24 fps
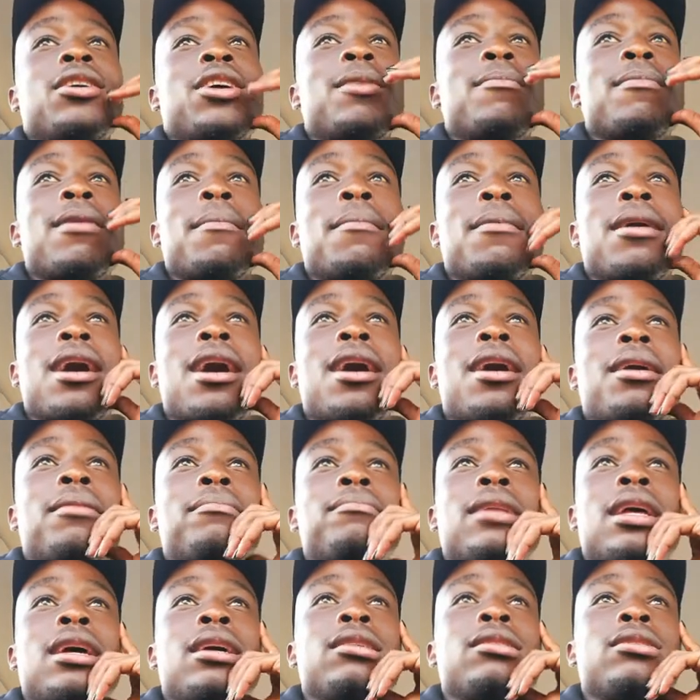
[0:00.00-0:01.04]
My
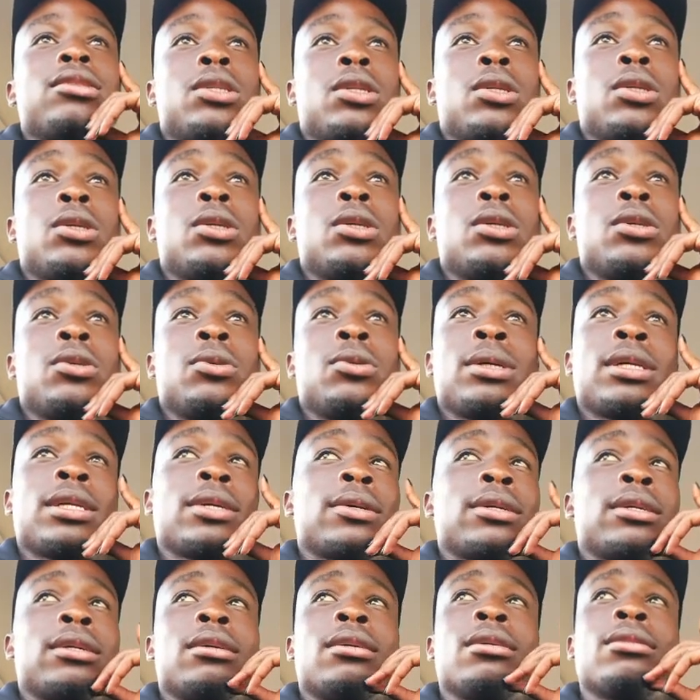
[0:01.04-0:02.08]
mom, like, oh,
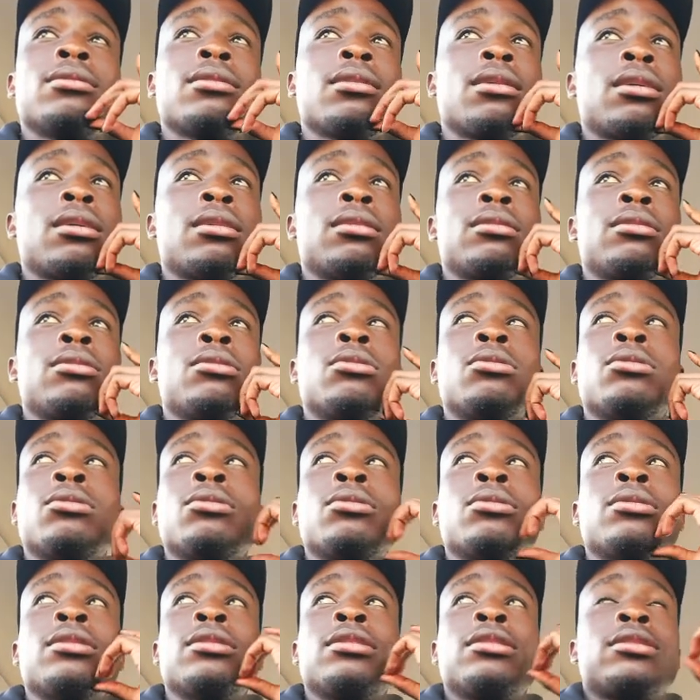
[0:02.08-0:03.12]
whatever.
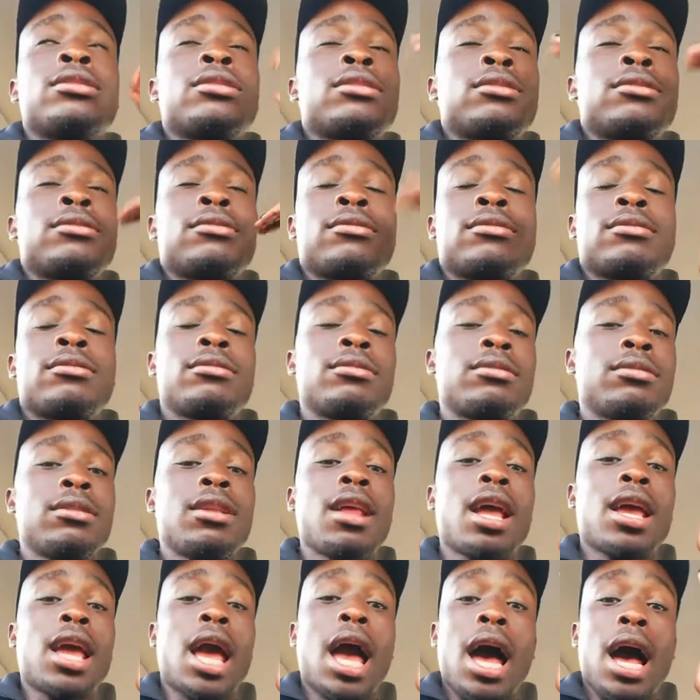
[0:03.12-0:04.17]
It's
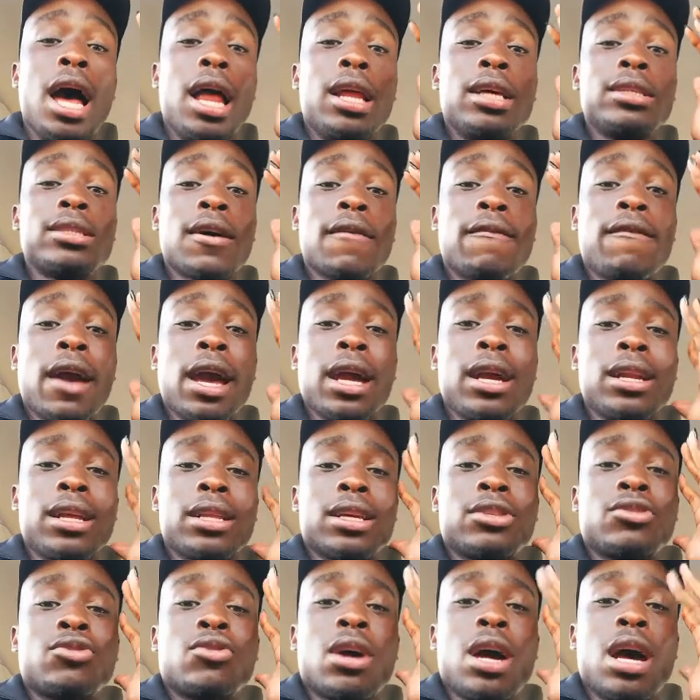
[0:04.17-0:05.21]
the girl, it's a fail at
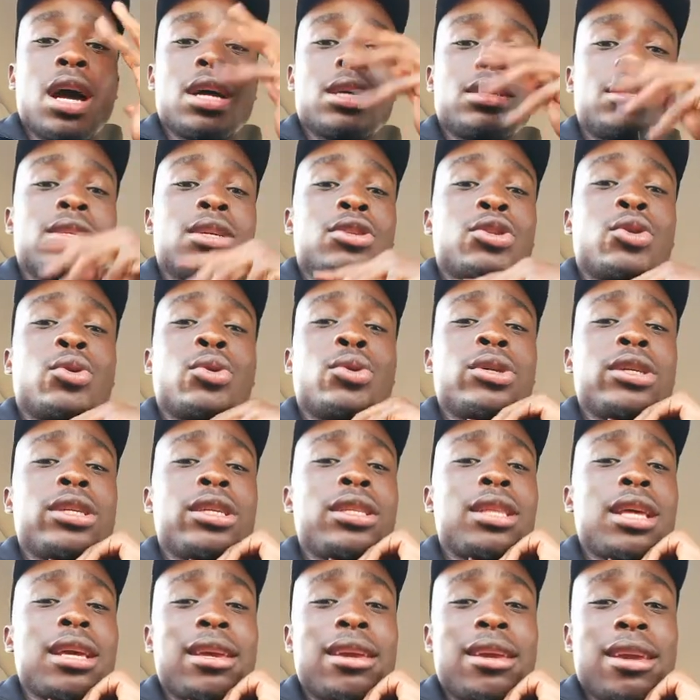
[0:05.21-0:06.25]
the truck. It's not good
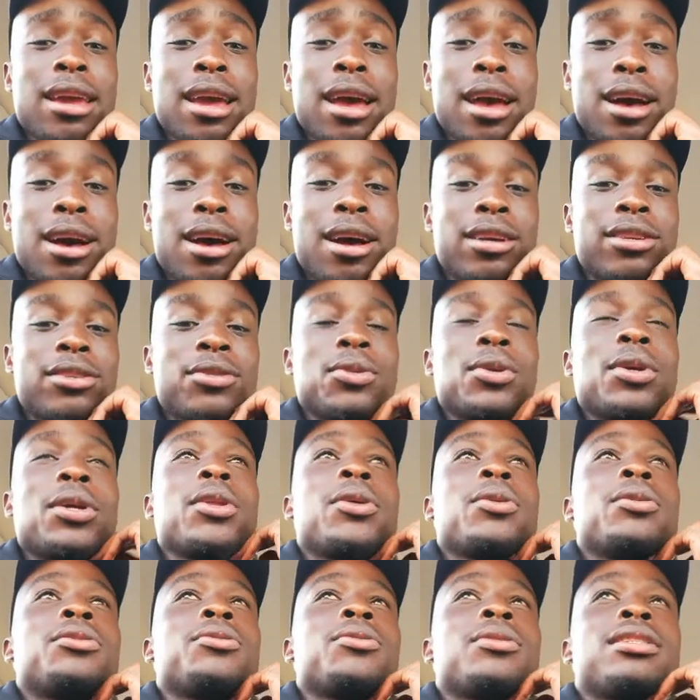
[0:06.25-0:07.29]
in the gear. And
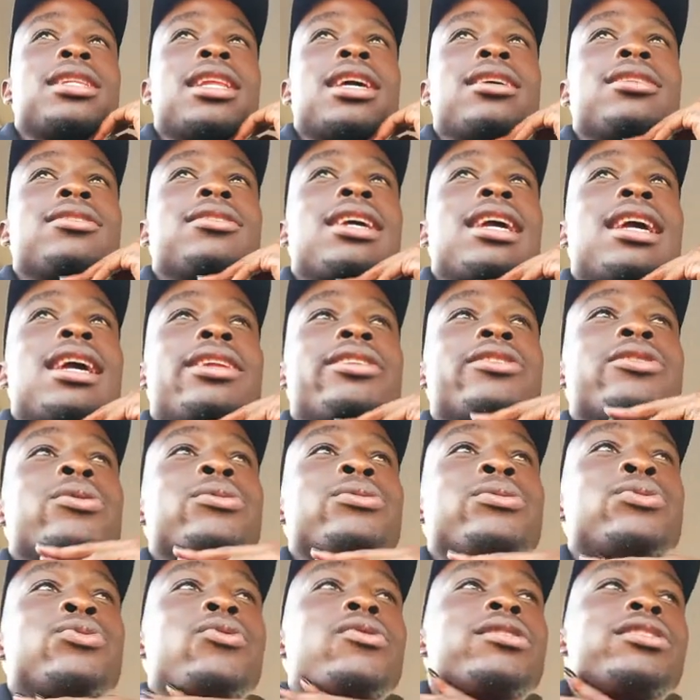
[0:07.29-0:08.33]
then she was like, kid, no,
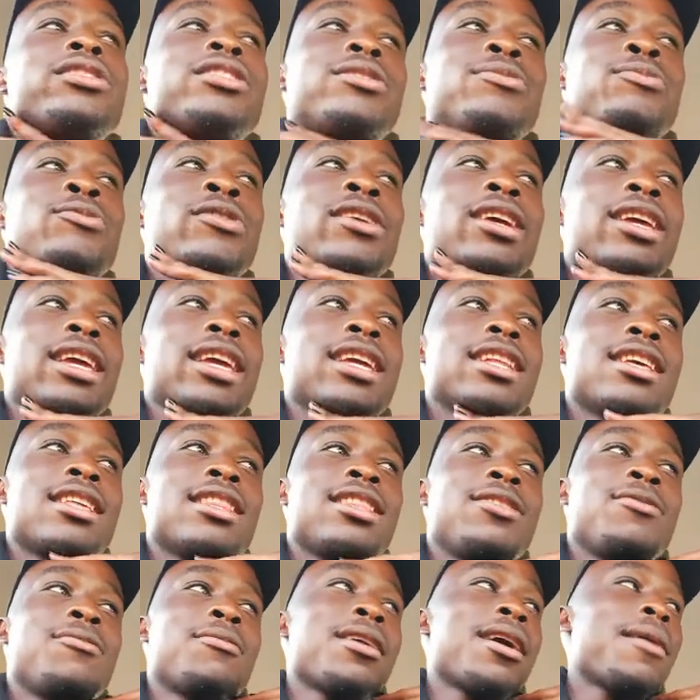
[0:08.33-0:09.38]
don't worry. Just book again, and
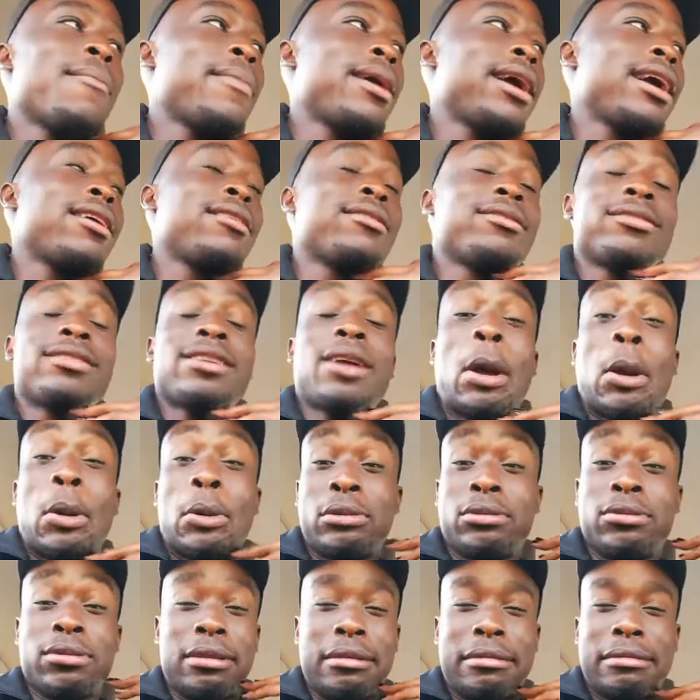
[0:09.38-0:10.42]
then you'll come back. I
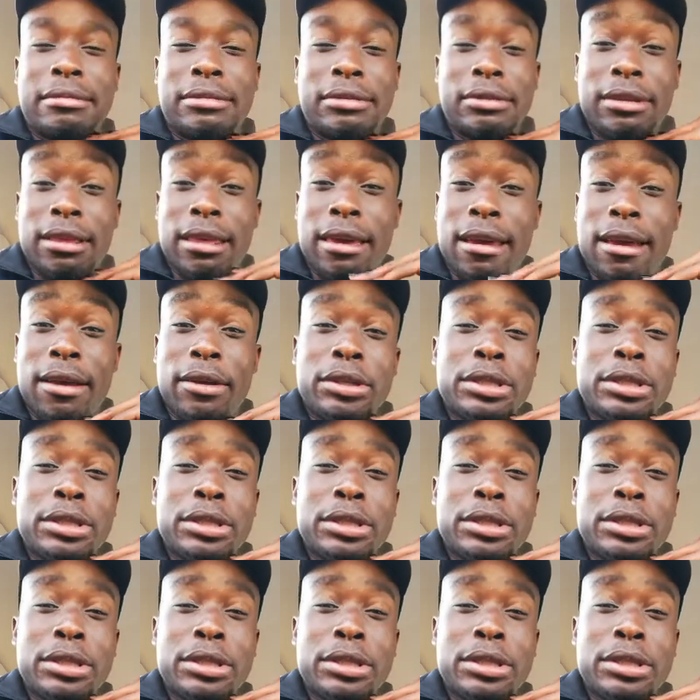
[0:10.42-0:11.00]
got to the day.